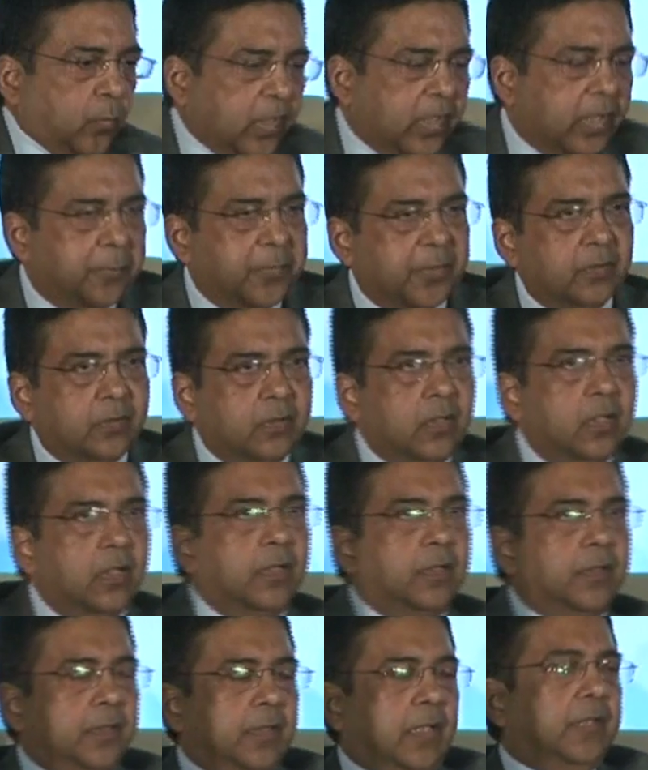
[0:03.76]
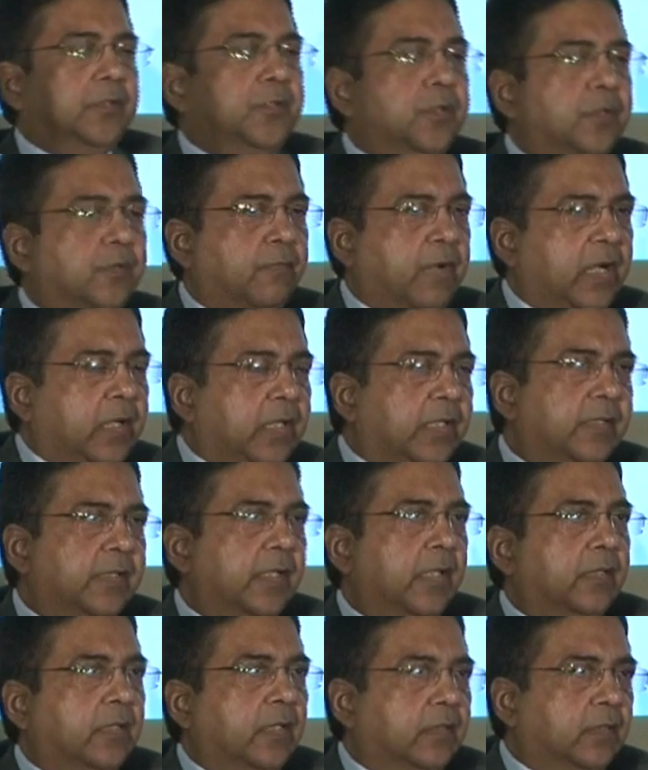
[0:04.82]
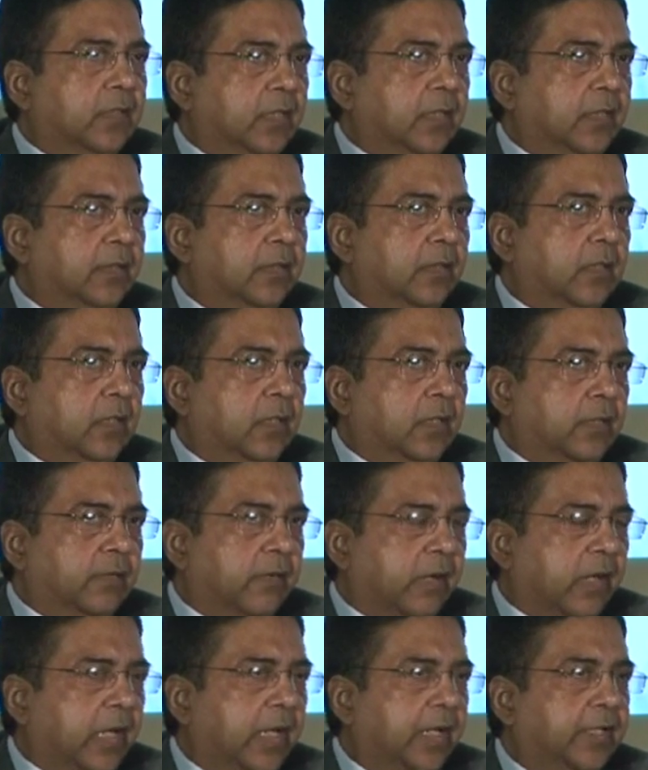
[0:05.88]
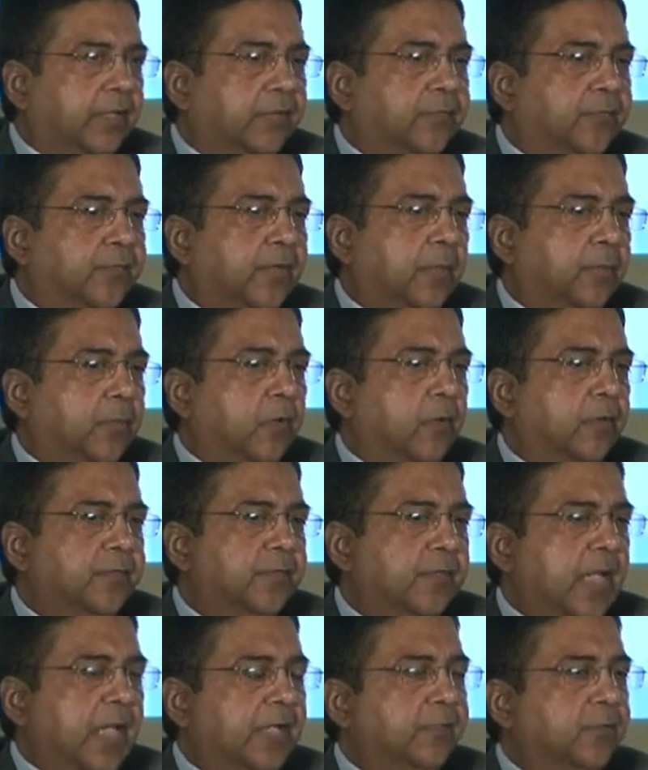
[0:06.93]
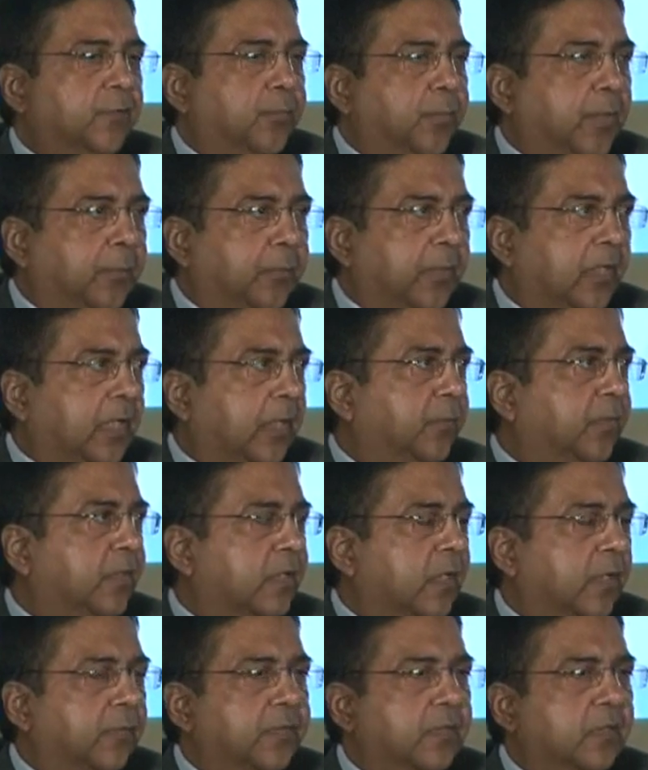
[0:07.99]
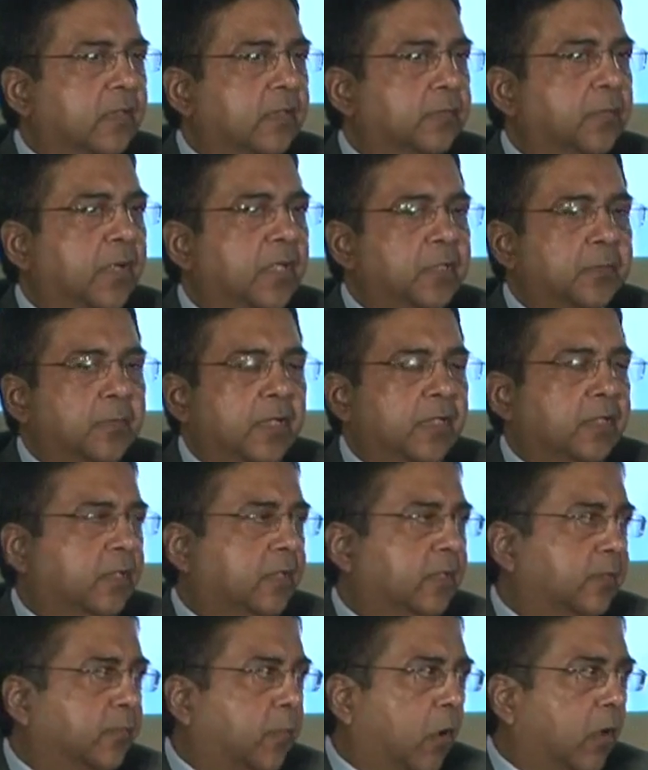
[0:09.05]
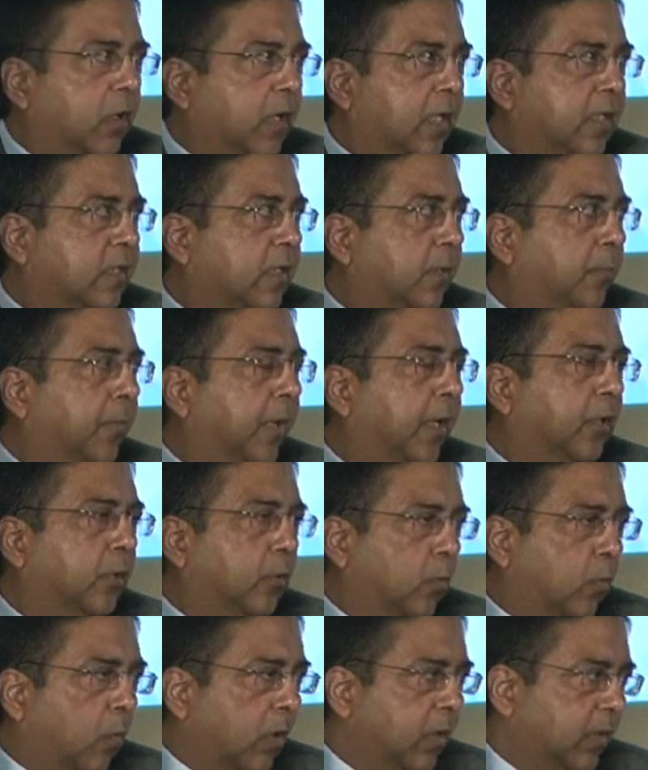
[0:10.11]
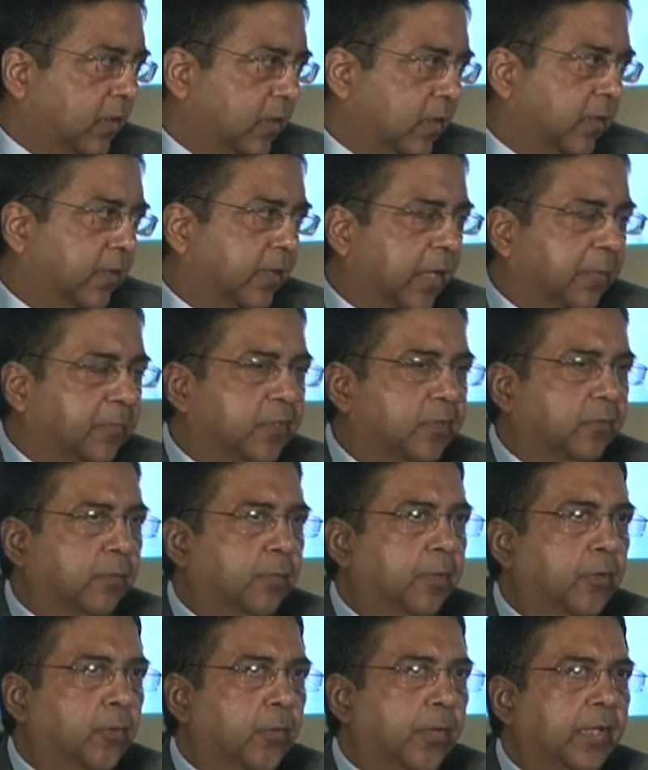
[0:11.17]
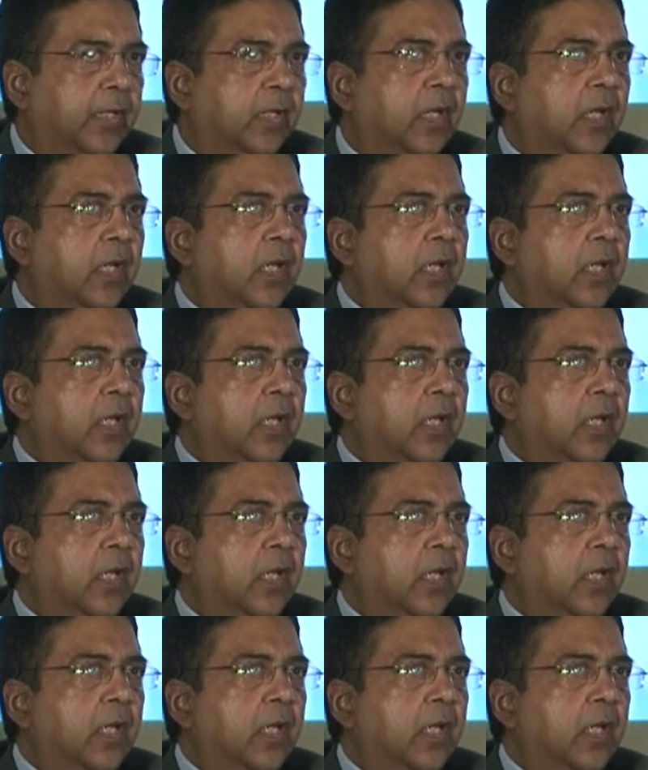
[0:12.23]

Well, Himit, uh, as you rightly said, that the uh, relative number of size of people that we service is much, much smaller as compared to what uh, Raymond's would be doing.